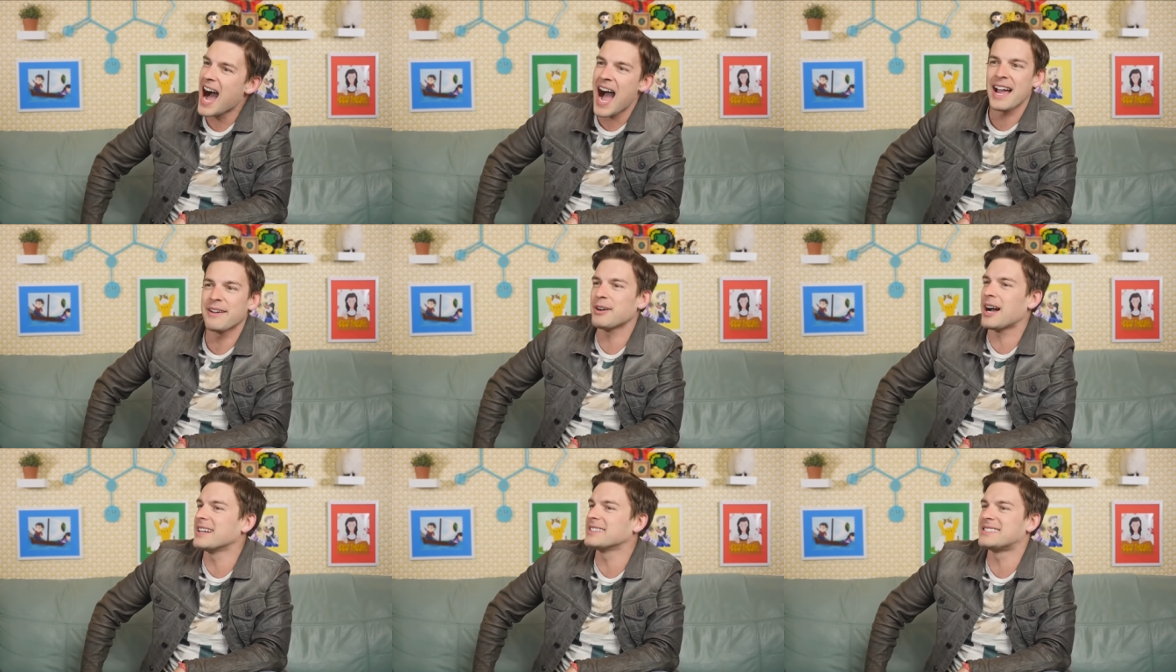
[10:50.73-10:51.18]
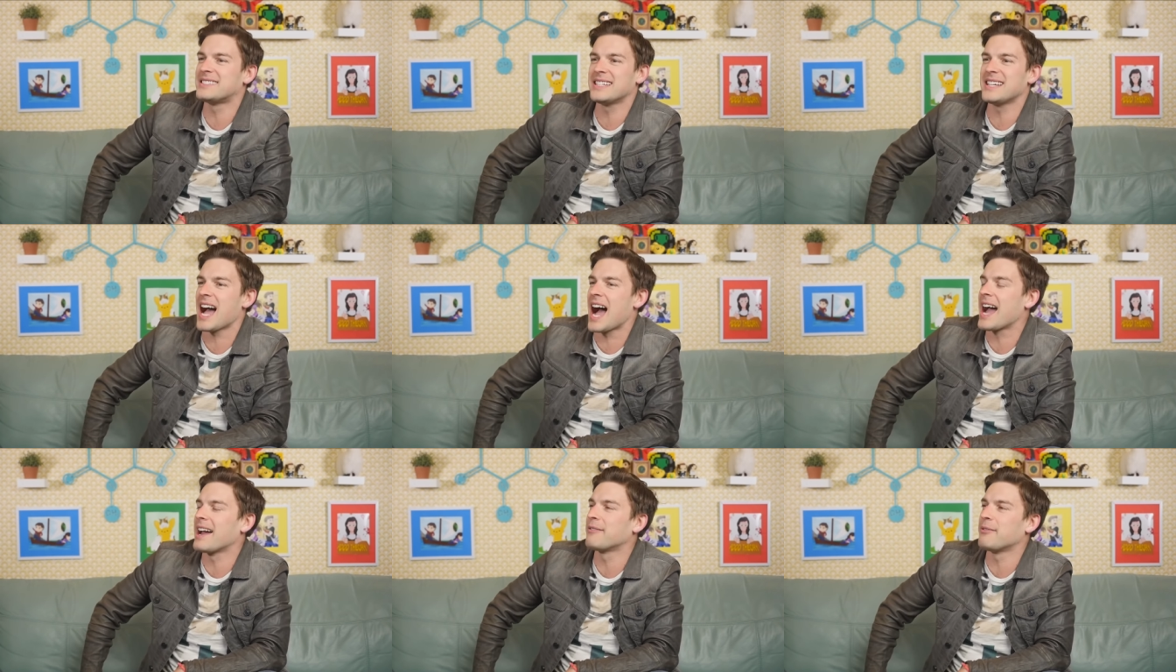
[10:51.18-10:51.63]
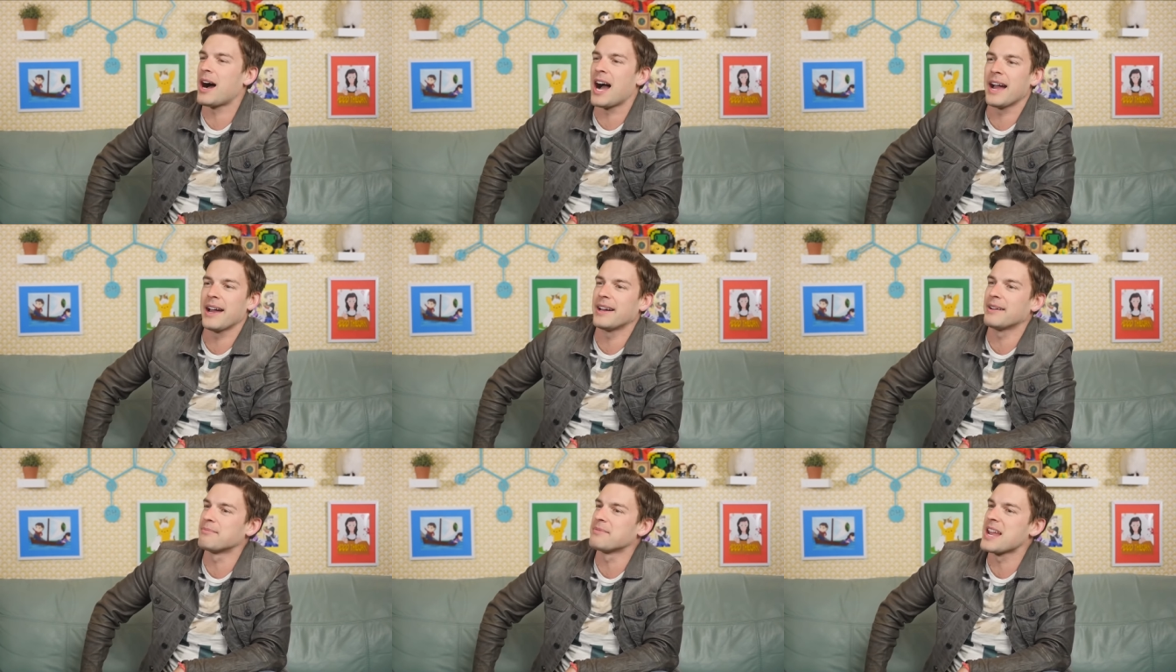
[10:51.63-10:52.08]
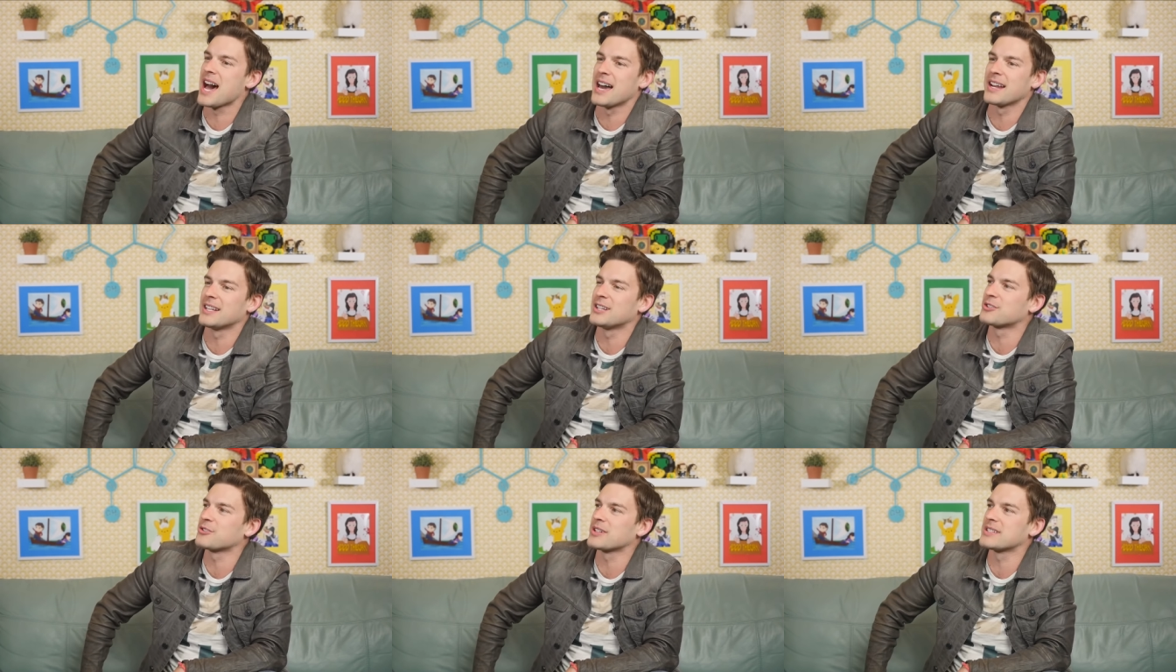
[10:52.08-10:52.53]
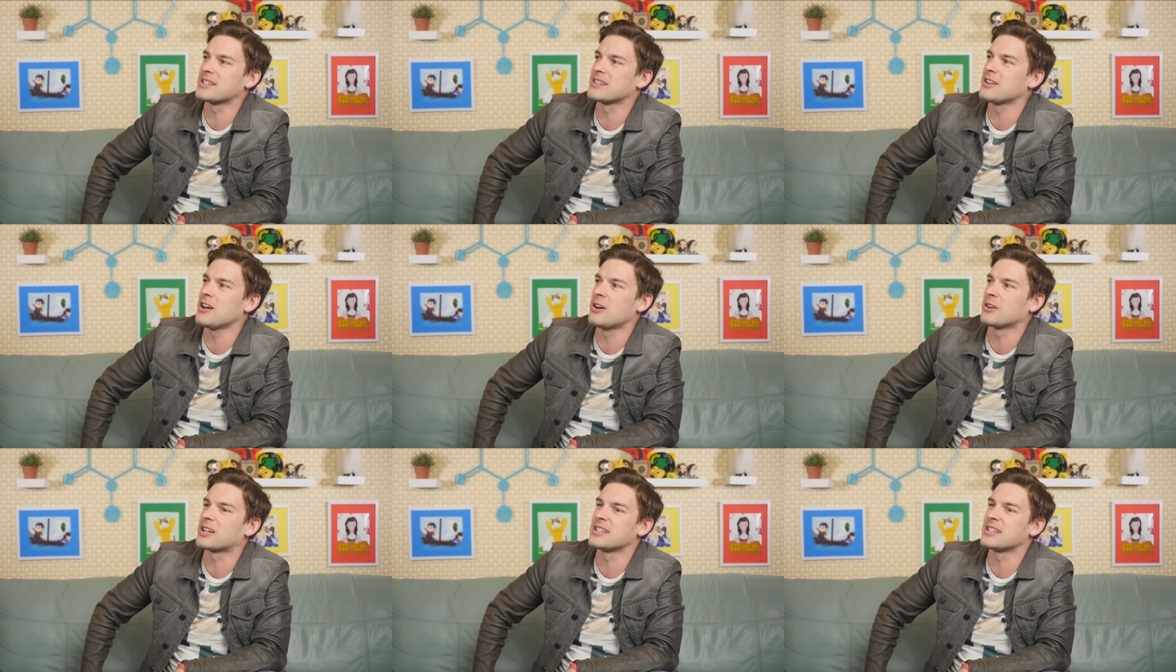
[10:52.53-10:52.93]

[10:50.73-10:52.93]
I, I see. I, I am not interested at all